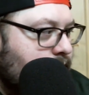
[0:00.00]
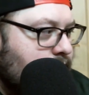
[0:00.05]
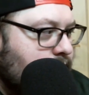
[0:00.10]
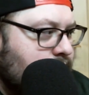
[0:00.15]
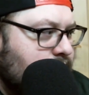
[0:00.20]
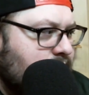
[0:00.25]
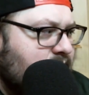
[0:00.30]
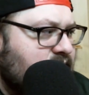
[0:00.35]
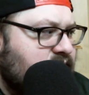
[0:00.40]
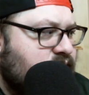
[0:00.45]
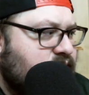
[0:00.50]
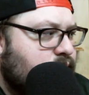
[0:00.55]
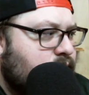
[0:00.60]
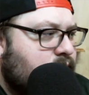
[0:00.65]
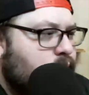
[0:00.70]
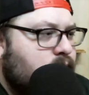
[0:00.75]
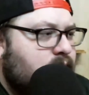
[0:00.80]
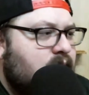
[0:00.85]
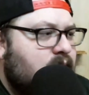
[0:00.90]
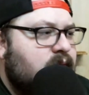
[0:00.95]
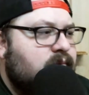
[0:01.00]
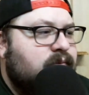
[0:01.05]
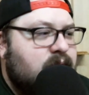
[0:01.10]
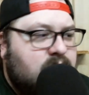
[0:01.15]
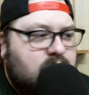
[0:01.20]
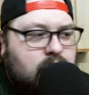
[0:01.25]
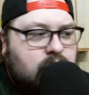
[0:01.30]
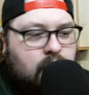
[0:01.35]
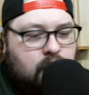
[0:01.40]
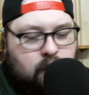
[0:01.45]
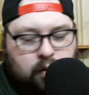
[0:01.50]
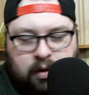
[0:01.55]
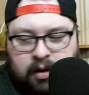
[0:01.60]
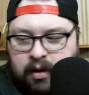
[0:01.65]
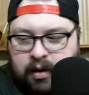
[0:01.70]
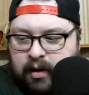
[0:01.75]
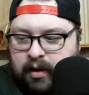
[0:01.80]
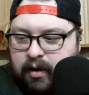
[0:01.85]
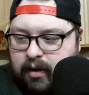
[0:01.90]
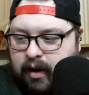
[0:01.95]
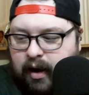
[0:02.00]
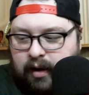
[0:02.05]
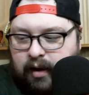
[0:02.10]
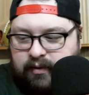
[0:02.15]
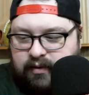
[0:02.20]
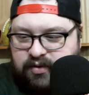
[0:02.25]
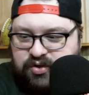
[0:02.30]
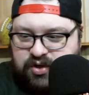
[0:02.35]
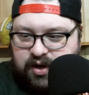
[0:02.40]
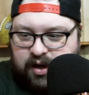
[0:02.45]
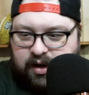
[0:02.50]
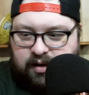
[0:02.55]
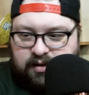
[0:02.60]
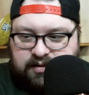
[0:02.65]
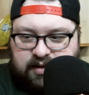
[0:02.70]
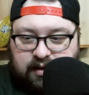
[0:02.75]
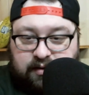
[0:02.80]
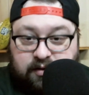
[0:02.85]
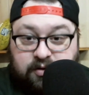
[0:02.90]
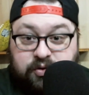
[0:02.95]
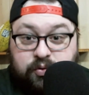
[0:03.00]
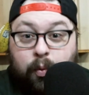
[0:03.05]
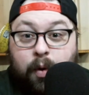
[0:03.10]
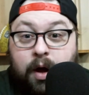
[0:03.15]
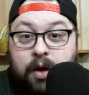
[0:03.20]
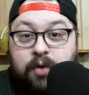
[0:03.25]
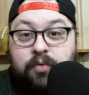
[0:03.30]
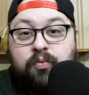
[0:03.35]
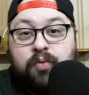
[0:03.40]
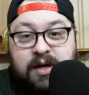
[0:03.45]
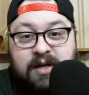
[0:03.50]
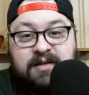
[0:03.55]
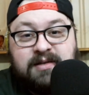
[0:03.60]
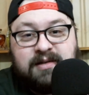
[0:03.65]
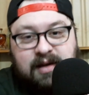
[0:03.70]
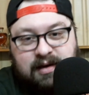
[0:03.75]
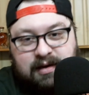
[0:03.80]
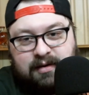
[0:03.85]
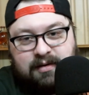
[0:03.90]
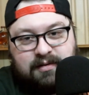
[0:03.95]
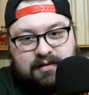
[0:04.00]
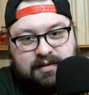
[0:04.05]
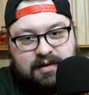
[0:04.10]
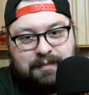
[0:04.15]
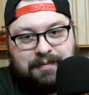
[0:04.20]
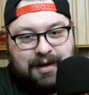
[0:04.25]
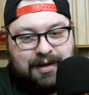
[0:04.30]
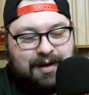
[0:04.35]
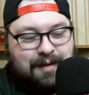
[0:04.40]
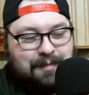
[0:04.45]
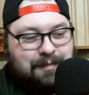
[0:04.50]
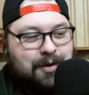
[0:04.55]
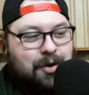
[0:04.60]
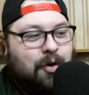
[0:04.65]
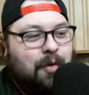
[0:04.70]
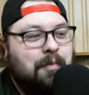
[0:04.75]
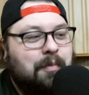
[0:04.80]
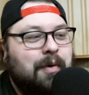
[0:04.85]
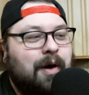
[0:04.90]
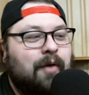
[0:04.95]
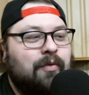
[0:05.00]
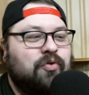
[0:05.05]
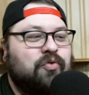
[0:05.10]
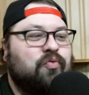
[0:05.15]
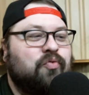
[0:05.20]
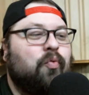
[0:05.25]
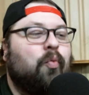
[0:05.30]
Last week we had a video on his channel saying there's one reason to pick up Noah Brown.